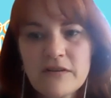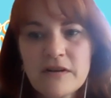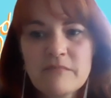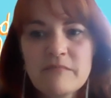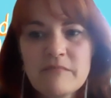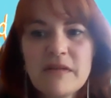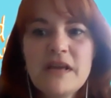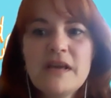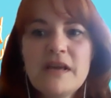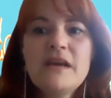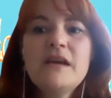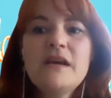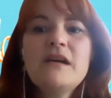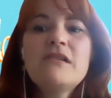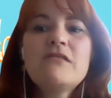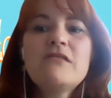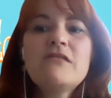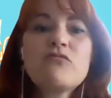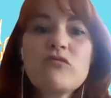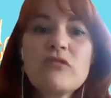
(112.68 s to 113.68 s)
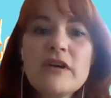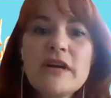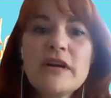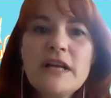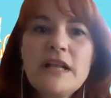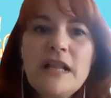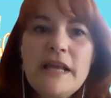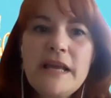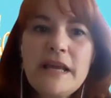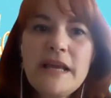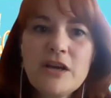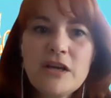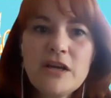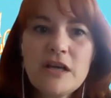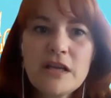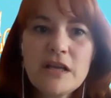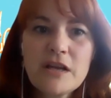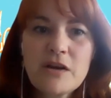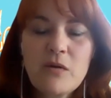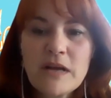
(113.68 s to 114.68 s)
from? Really
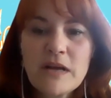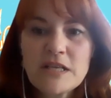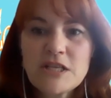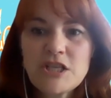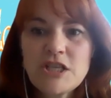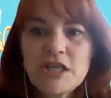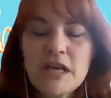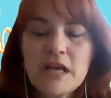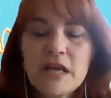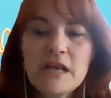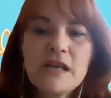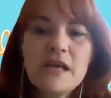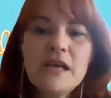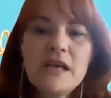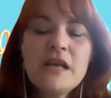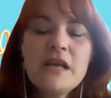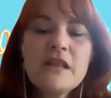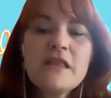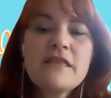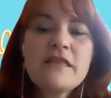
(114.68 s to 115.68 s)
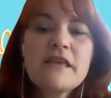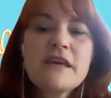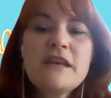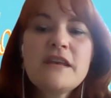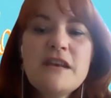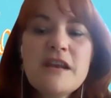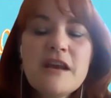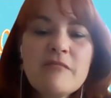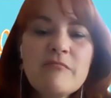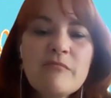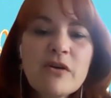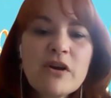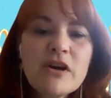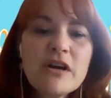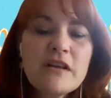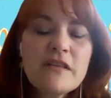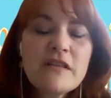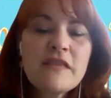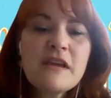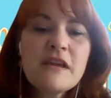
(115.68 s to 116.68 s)
good question. The
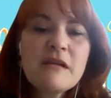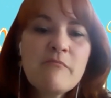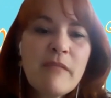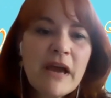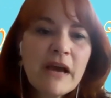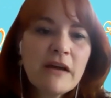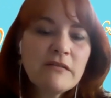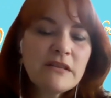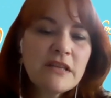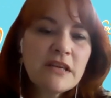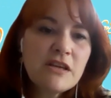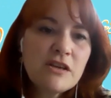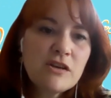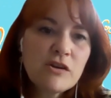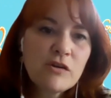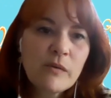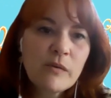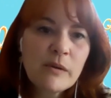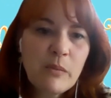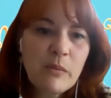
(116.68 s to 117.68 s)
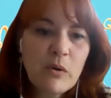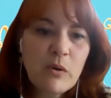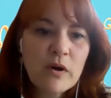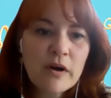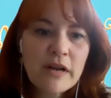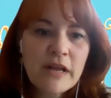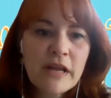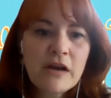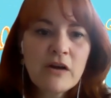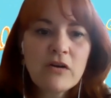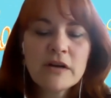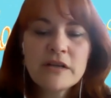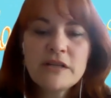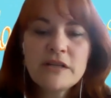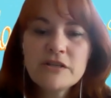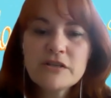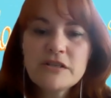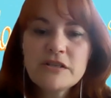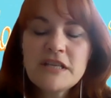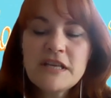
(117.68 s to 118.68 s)
amount that you're reporting on
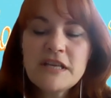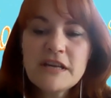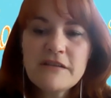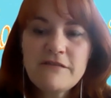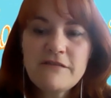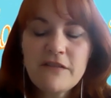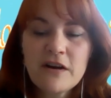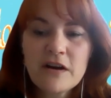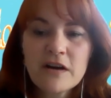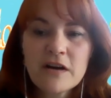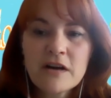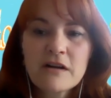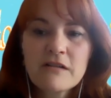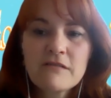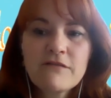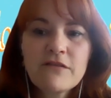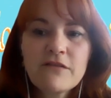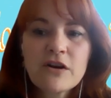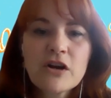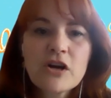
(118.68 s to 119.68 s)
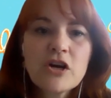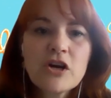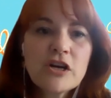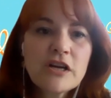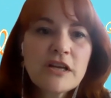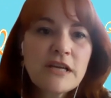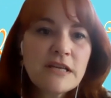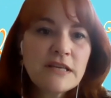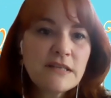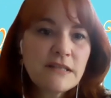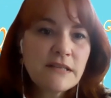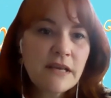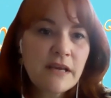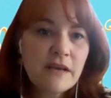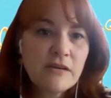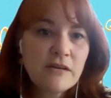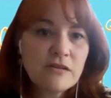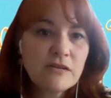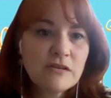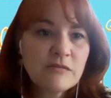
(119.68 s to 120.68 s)
your TFR for cookie
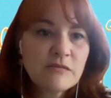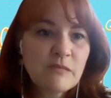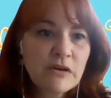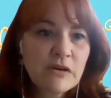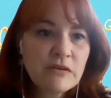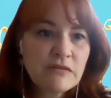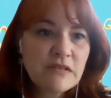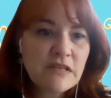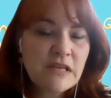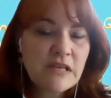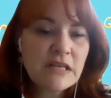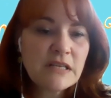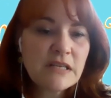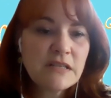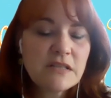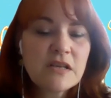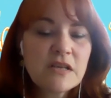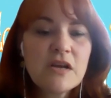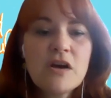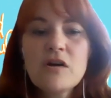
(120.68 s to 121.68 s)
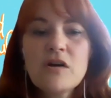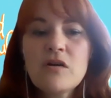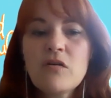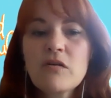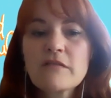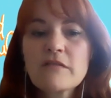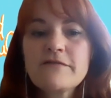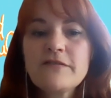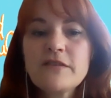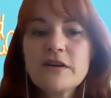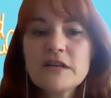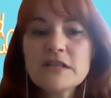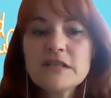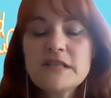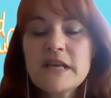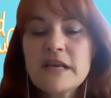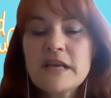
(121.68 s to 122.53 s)
sales proceeds or fall